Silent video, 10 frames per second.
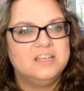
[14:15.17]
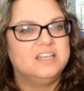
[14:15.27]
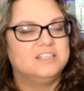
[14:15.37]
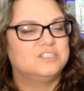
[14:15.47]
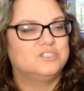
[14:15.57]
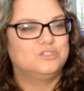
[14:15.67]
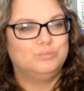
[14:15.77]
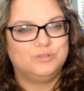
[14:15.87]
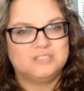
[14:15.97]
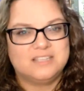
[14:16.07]
It's
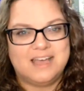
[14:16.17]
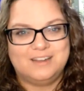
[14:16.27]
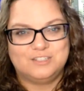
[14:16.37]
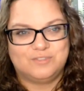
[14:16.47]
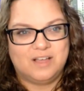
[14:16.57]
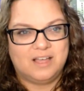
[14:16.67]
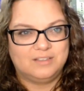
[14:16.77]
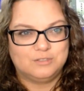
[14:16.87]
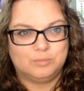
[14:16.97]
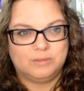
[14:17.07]
super
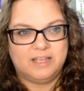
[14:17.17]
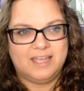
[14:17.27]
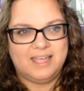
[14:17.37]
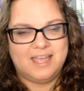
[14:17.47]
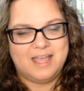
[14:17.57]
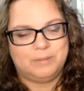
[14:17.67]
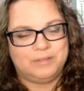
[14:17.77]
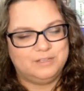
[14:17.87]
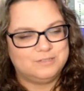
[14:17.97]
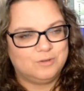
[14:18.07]
satisfying to play and
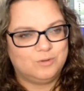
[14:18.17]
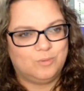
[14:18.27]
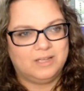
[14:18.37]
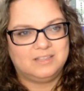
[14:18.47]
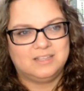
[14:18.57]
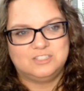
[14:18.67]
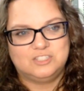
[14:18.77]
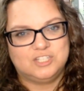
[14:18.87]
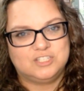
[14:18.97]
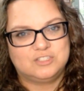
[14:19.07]
play so quick. It's
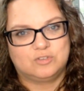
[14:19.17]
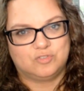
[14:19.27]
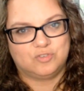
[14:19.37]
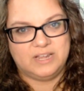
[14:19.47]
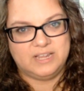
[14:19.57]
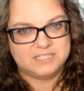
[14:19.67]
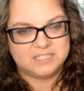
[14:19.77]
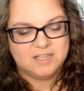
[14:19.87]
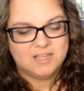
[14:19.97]
just great.